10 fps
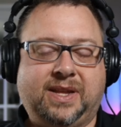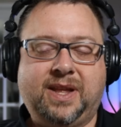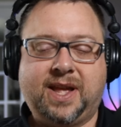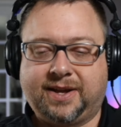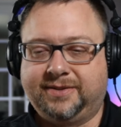
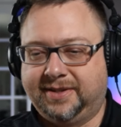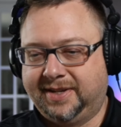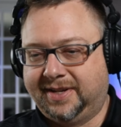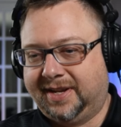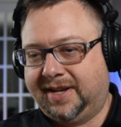Yeah.
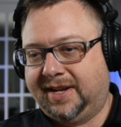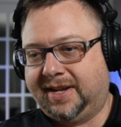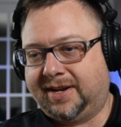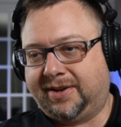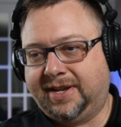
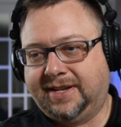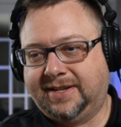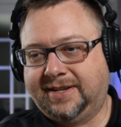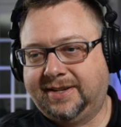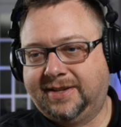You know,
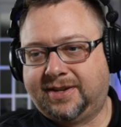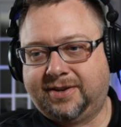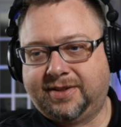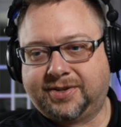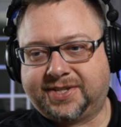
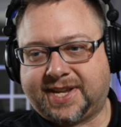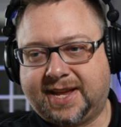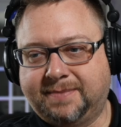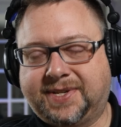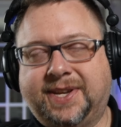there's
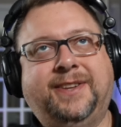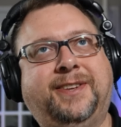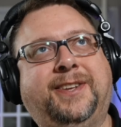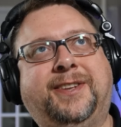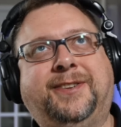times
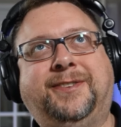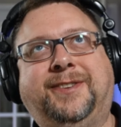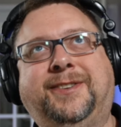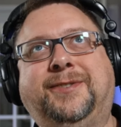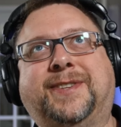
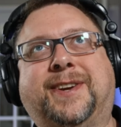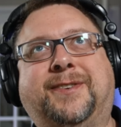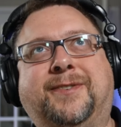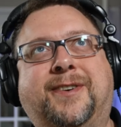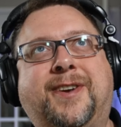you
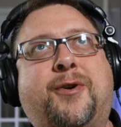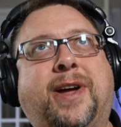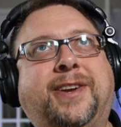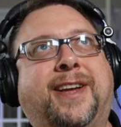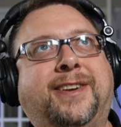said, no,
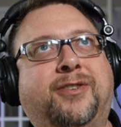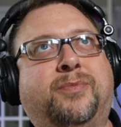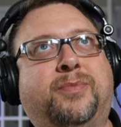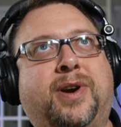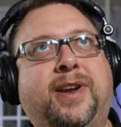I
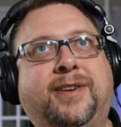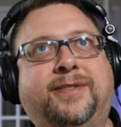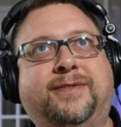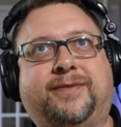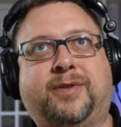don't pray
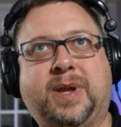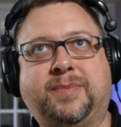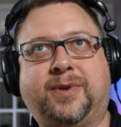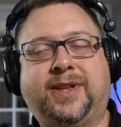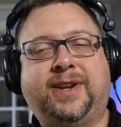for
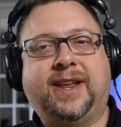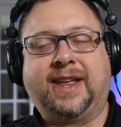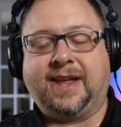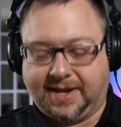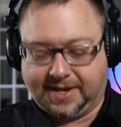people. And,
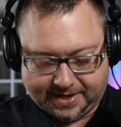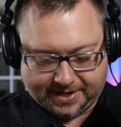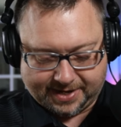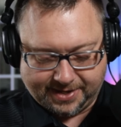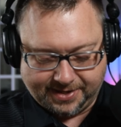
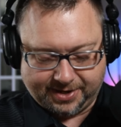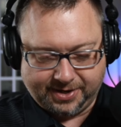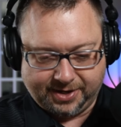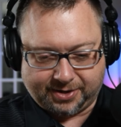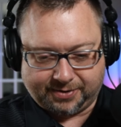
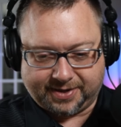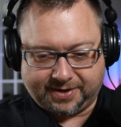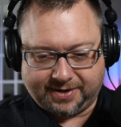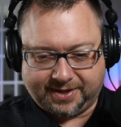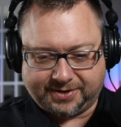you know,
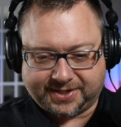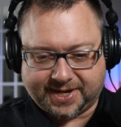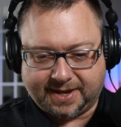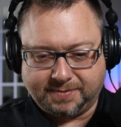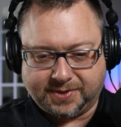there's
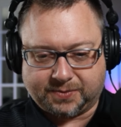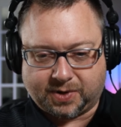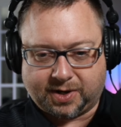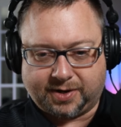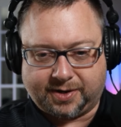times
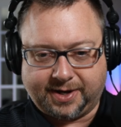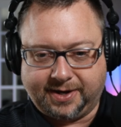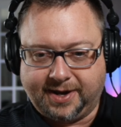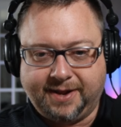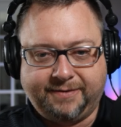where
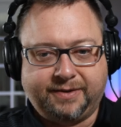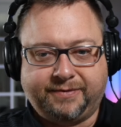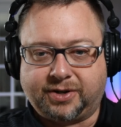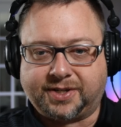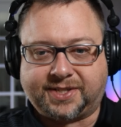even if
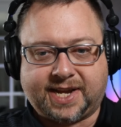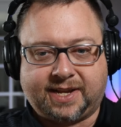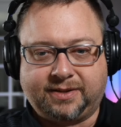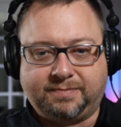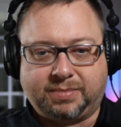you're a
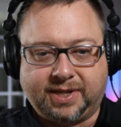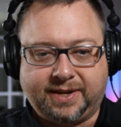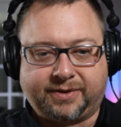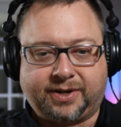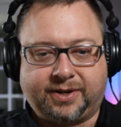solid
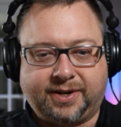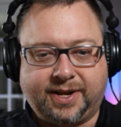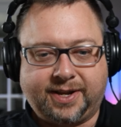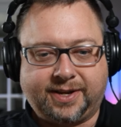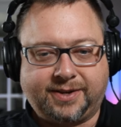believer
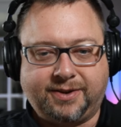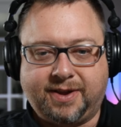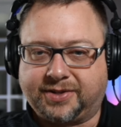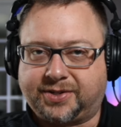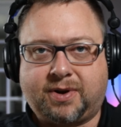and you have
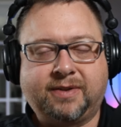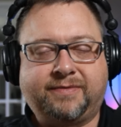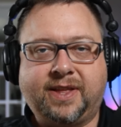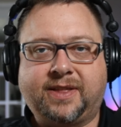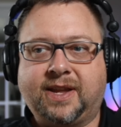a strong
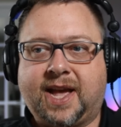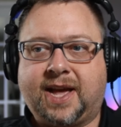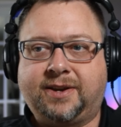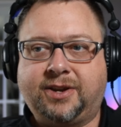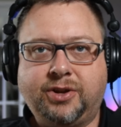faith in
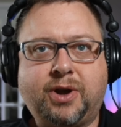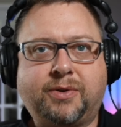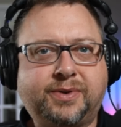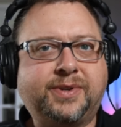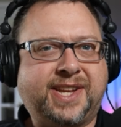God, you go
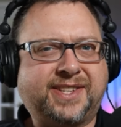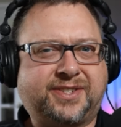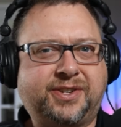through desert